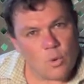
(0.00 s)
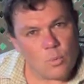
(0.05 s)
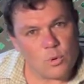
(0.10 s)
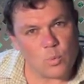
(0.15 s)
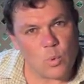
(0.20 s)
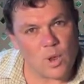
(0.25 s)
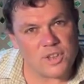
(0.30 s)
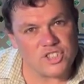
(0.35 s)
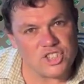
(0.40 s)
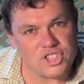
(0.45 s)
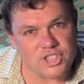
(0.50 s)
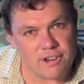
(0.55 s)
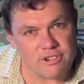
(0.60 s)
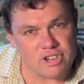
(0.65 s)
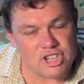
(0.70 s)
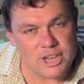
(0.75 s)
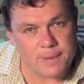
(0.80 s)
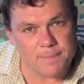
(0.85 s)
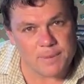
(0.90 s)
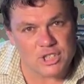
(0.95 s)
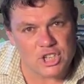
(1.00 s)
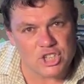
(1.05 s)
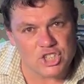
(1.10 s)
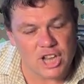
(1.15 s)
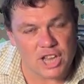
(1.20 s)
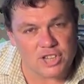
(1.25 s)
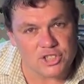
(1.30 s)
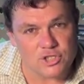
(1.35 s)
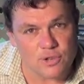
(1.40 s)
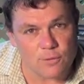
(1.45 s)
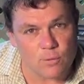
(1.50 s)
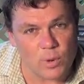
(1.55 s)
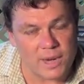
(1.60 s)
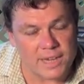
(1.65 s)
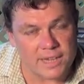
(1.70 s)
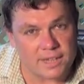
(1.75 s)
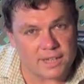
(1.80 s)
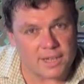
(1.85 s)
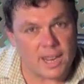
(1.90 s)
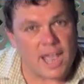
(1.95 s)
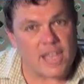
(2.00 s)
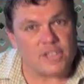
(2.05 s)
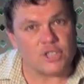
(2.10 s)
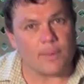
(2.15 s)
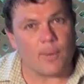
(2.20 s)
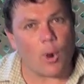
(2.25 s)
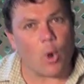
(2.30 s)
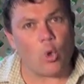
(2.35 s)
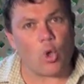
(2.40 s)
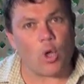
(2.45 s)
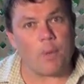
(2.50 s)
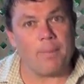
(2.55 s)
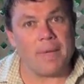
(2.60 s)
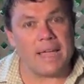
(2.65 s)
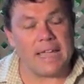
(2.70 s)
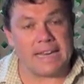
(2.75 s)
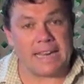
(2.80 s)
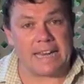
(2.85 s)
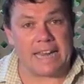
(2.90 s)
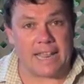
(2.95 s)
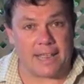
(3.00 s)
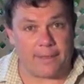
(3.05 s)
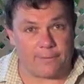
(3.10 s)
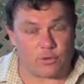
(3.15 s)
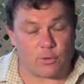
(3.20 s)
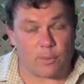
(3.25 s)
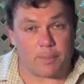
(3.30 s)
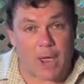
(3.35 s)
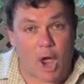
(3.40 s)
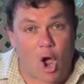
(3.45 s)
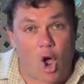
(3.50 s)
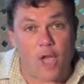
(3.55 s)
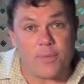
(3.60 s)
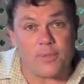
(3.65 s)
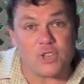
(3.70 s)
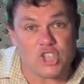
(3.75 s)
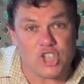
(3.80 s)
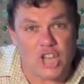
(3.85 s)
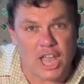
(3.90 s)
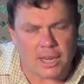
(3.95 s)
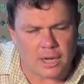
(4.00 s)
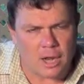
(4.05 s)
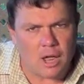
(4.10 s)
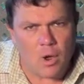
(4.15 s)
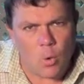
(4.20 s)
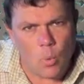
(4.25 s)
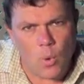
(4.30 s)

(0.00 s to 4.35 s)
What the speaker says: With one serendipitous gust of wind, some old camellia leaves from behind the shed,